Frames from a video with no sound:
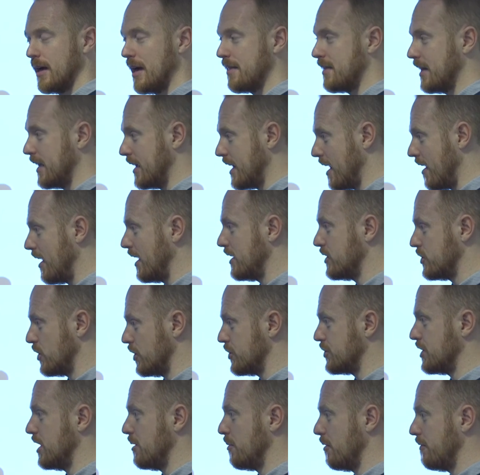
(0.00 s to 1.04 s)
I think Caroline
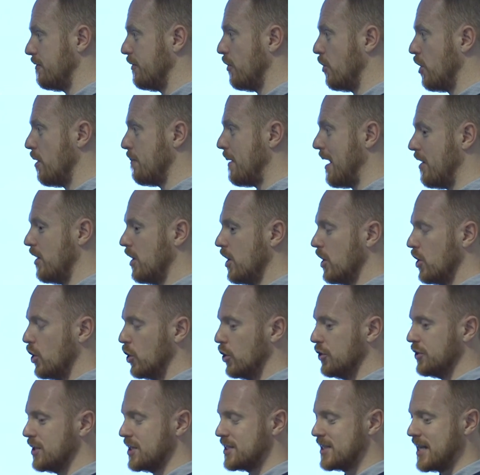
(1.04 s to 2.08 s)
touched on it before about
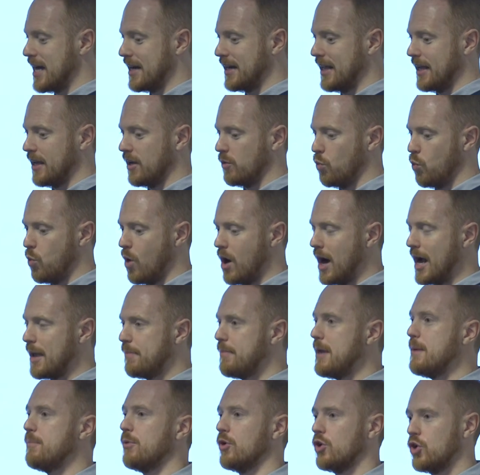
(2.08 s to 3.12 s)
understanding why
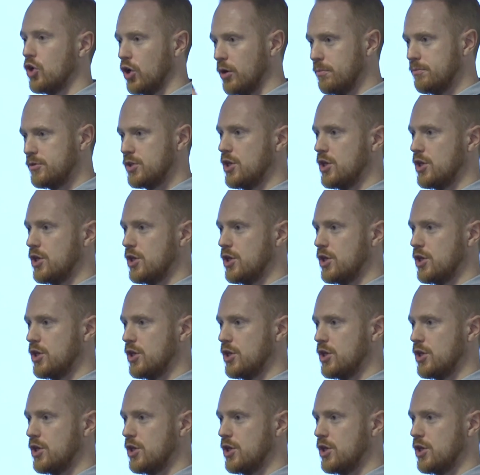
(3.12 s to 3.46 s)
people come